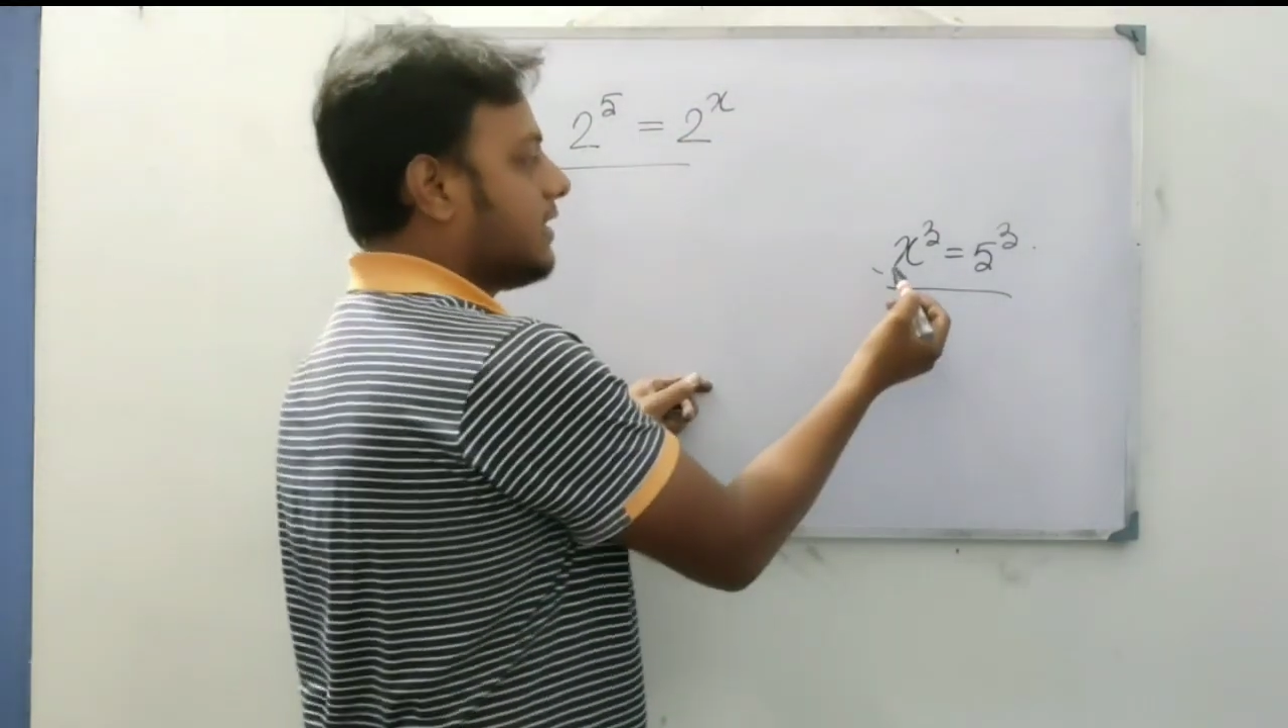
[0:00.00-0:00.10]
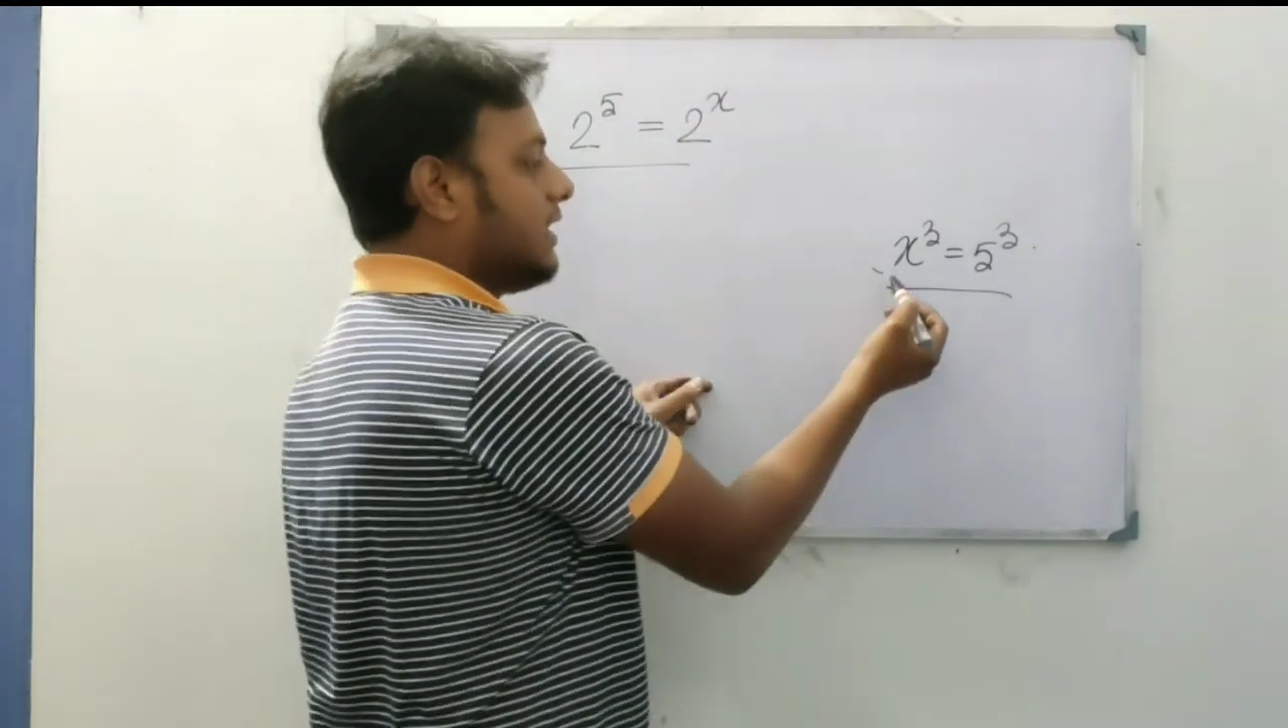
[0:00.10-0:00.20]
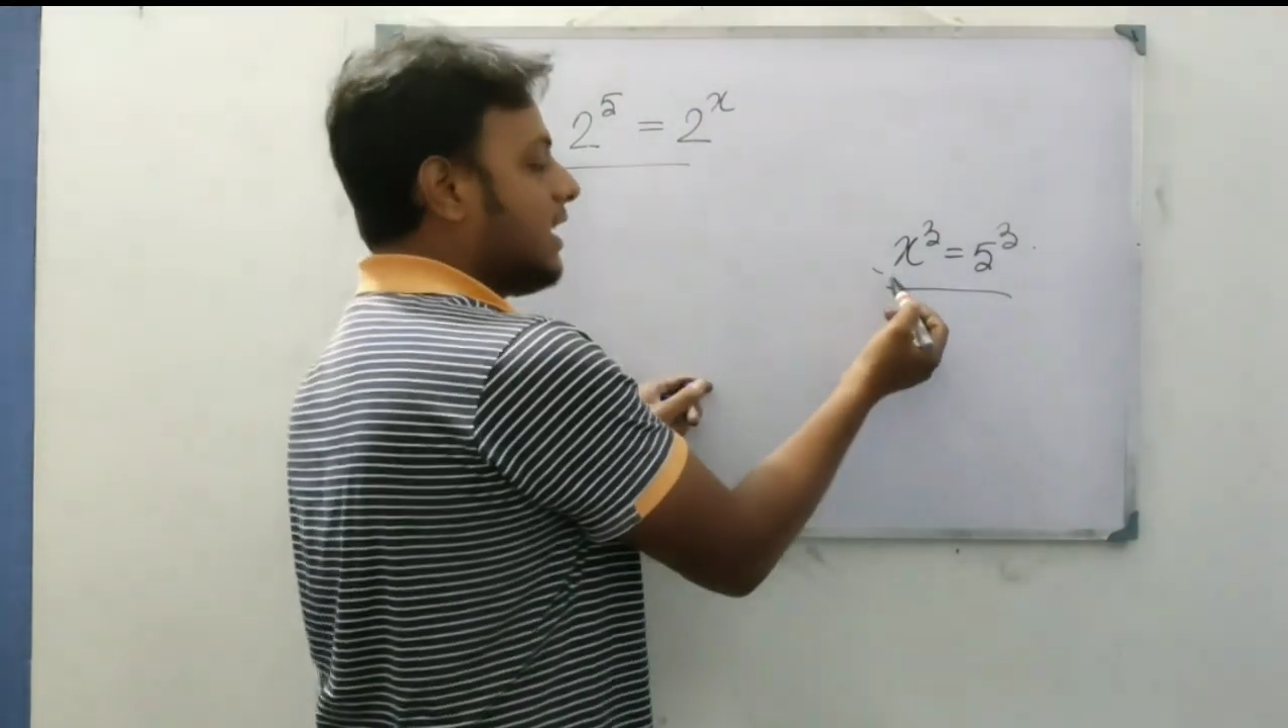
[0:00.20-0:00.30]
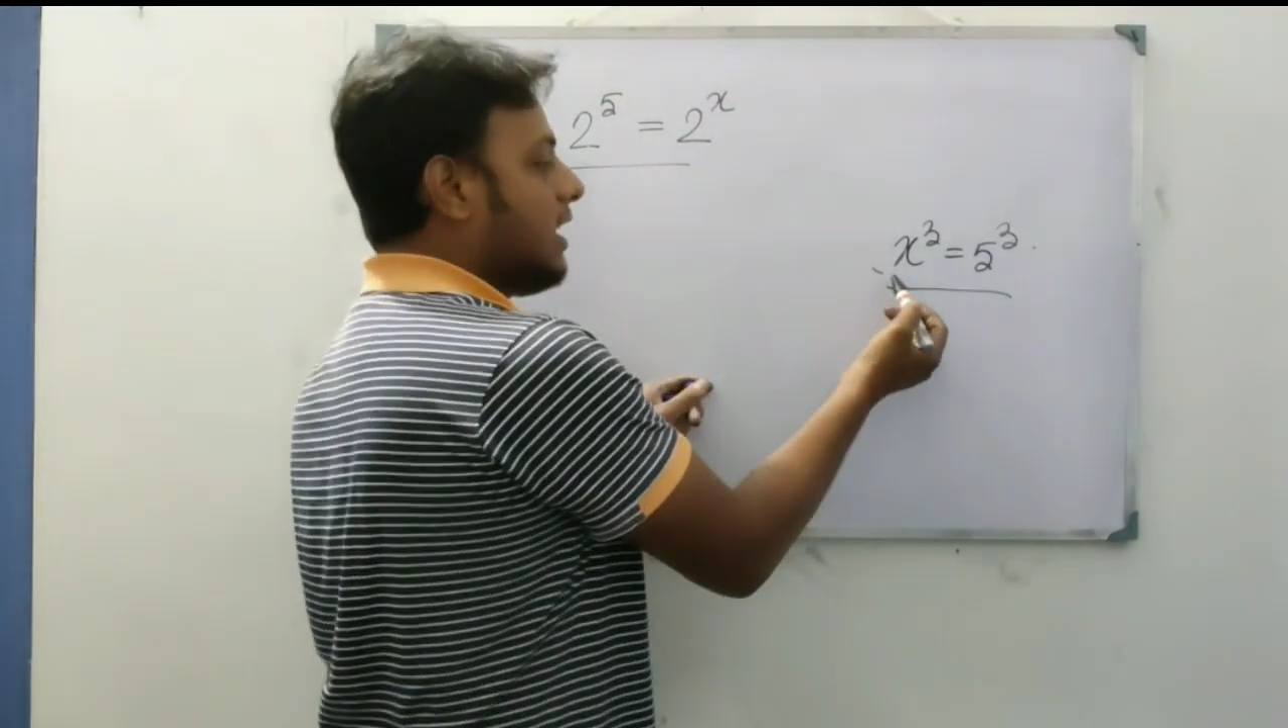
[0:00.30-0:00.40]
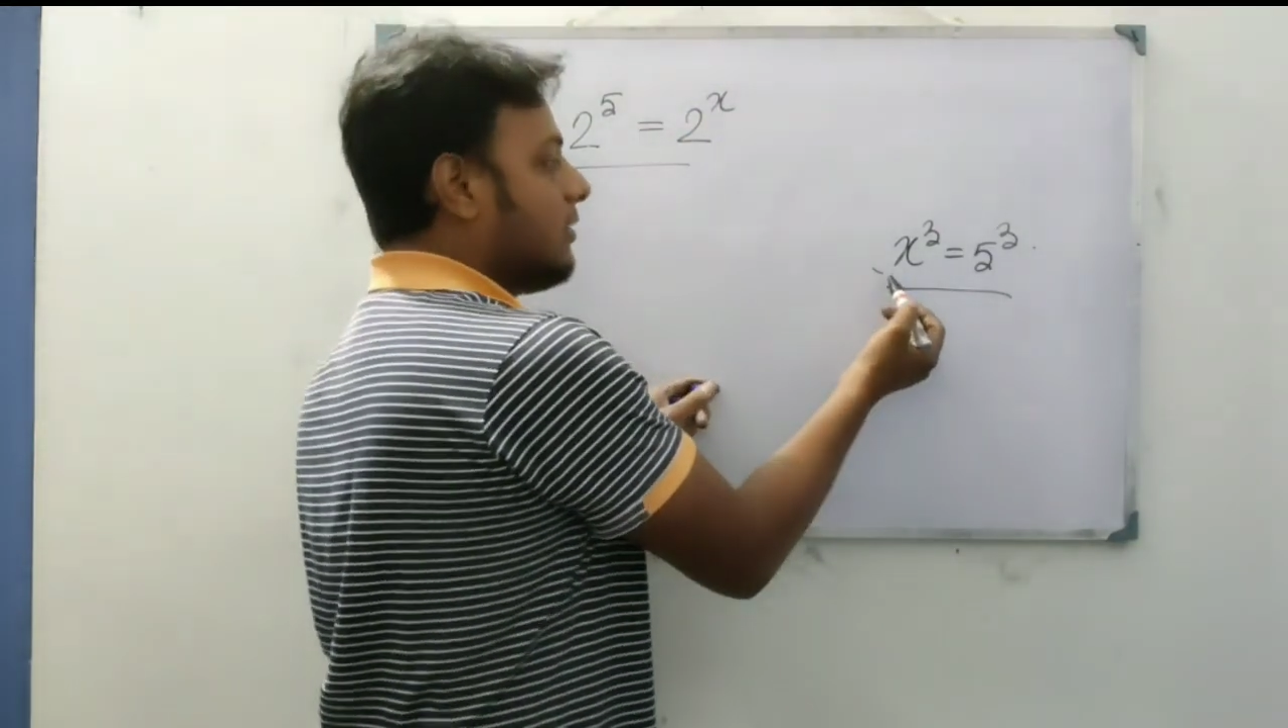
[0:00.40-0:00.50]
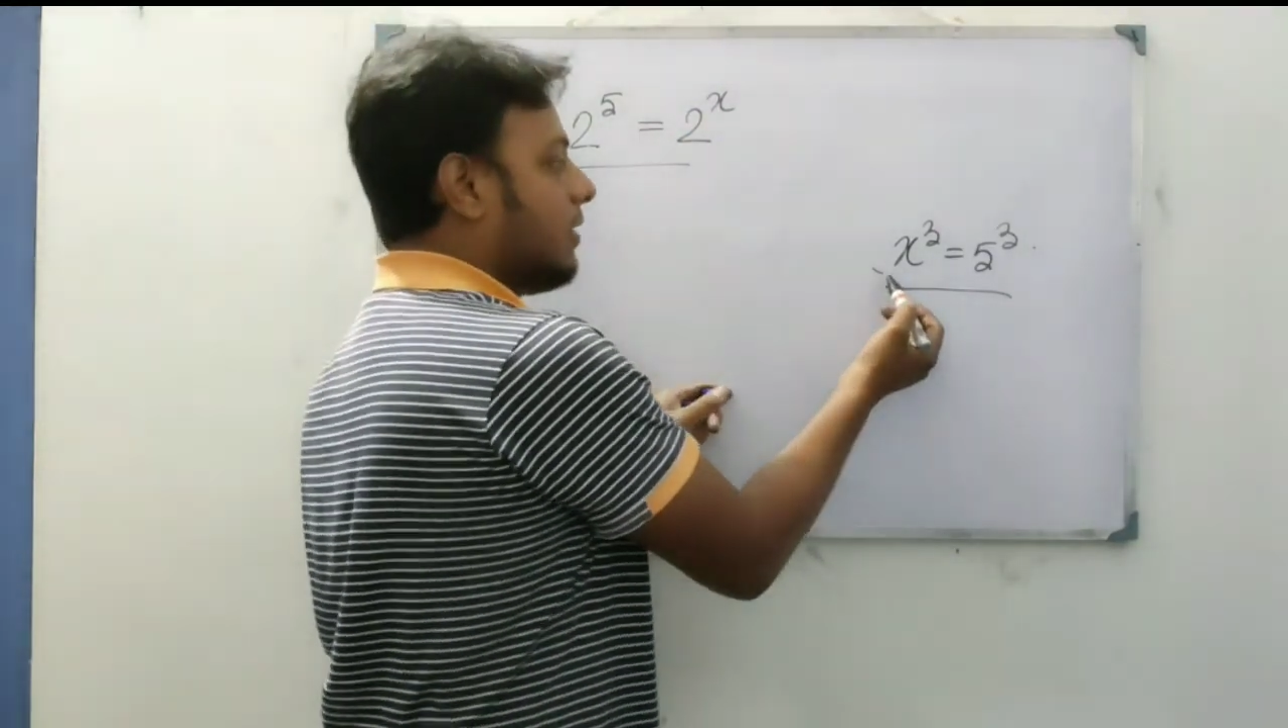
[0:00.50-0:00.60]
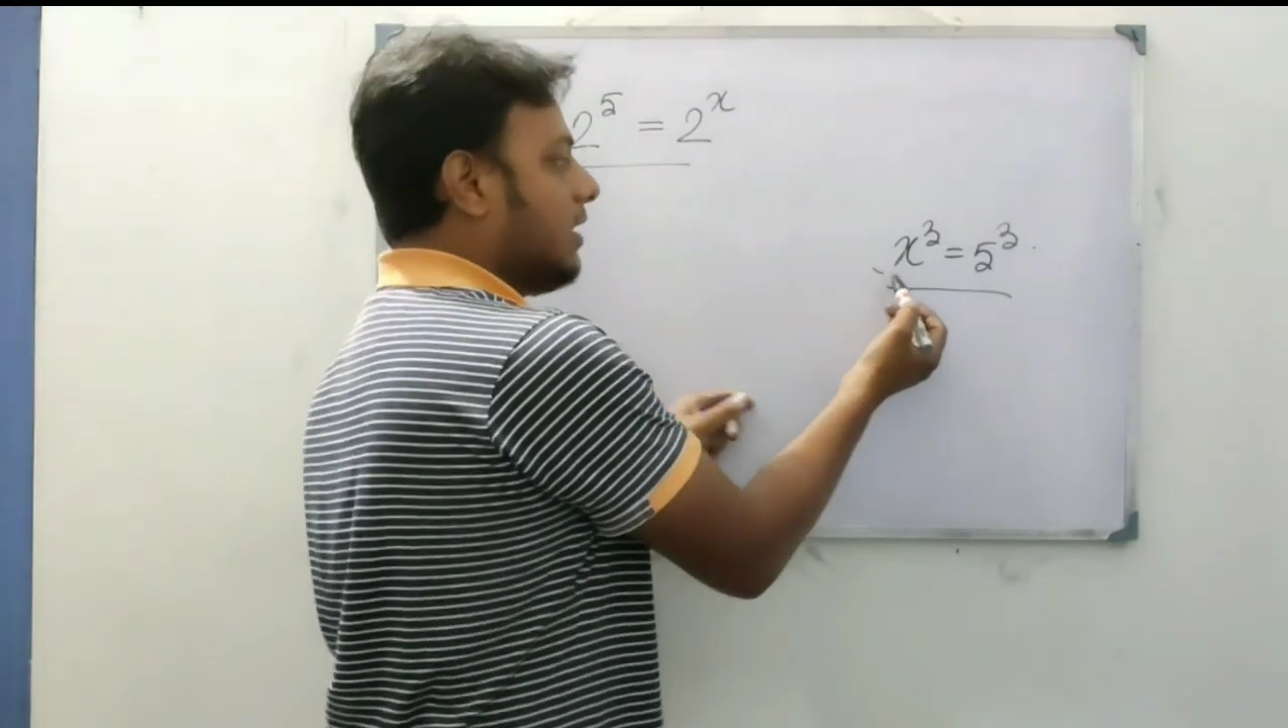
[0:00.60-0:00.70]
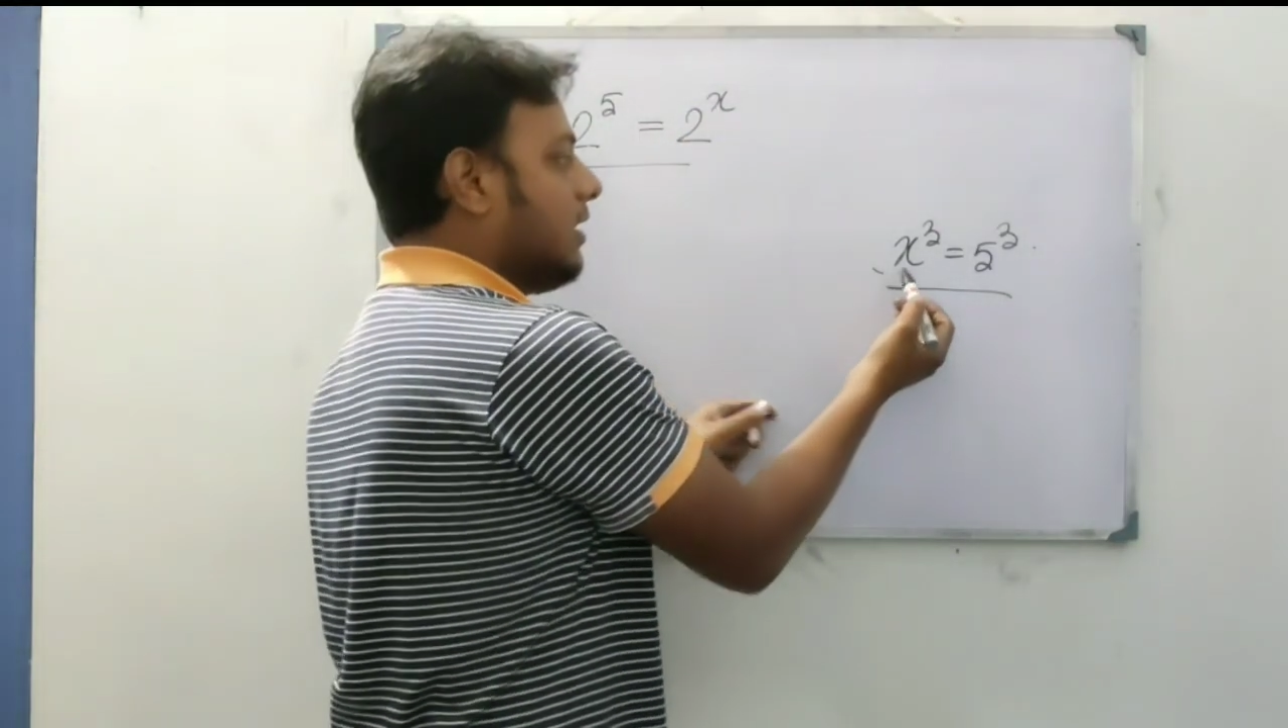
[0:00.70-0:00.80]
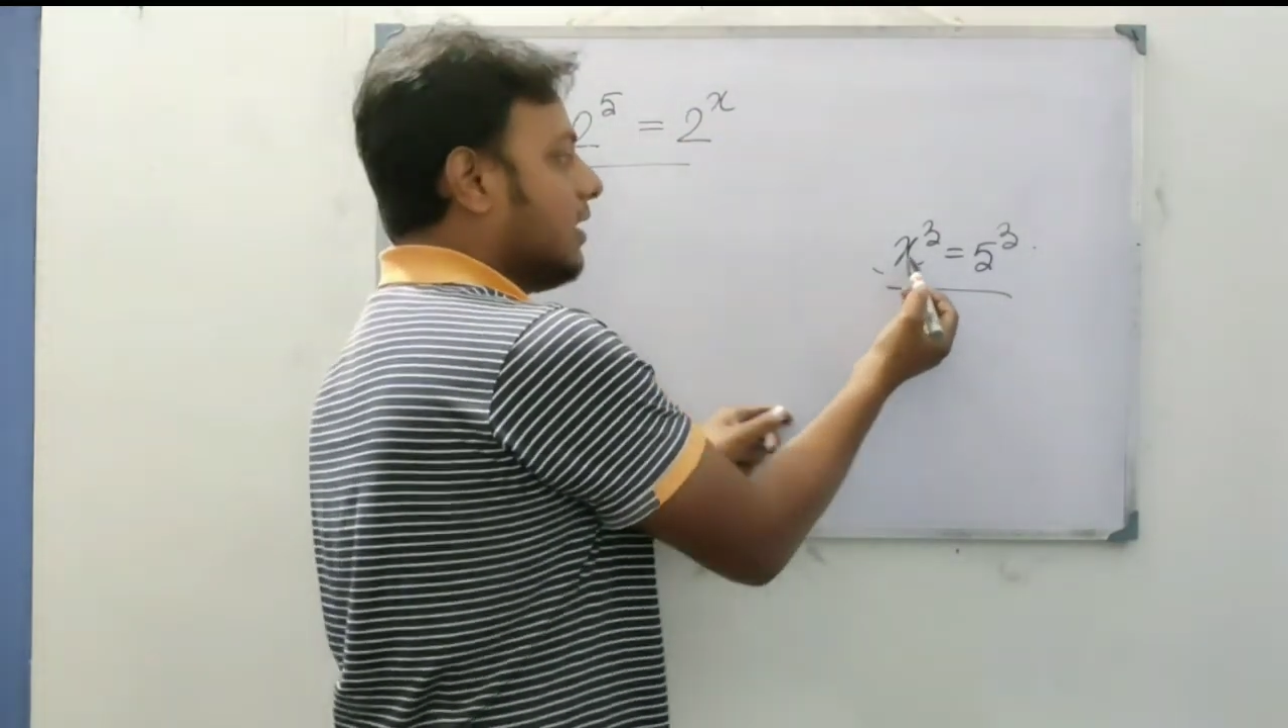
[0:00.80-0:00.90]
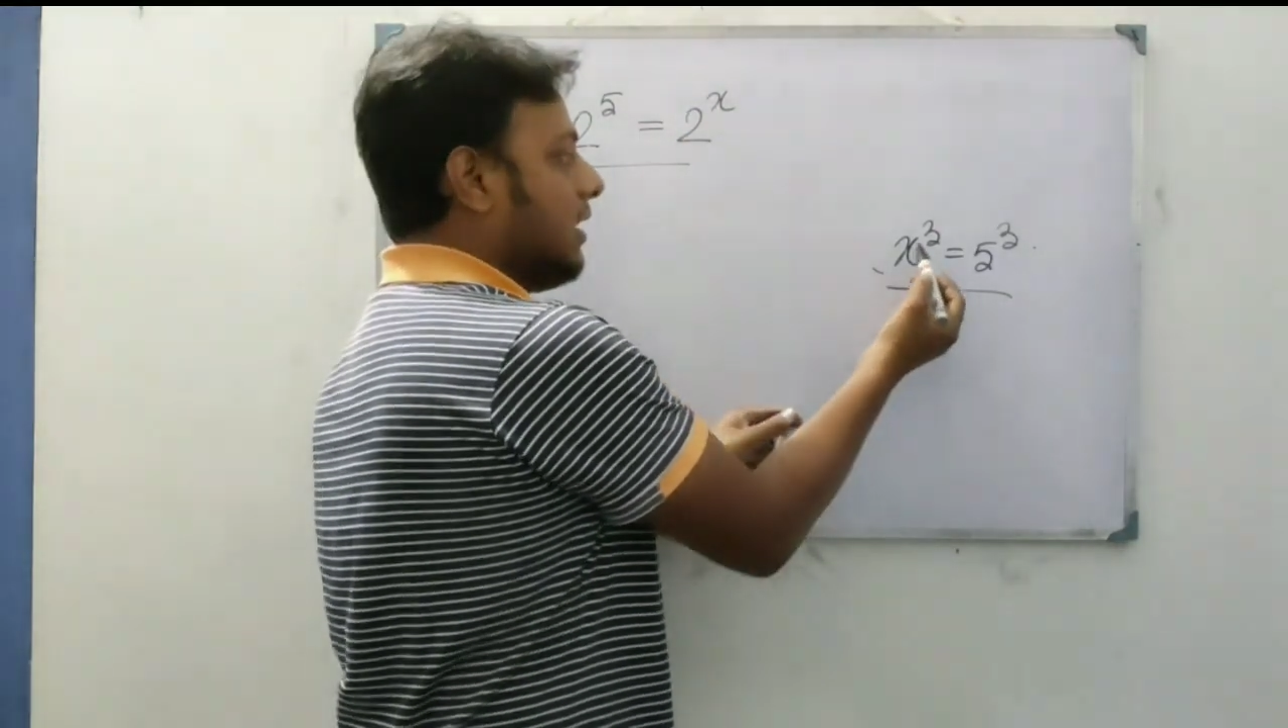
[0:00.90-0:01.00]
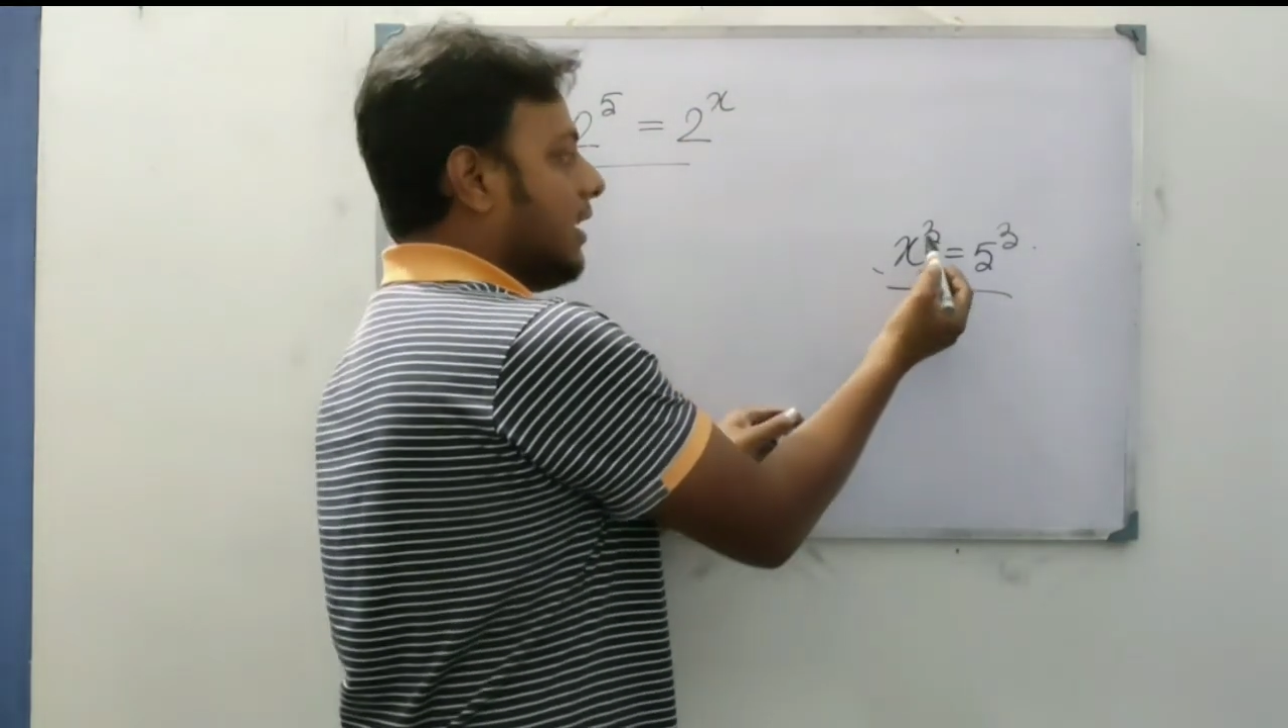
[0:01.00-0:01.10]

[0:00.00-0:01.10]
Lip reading: second one,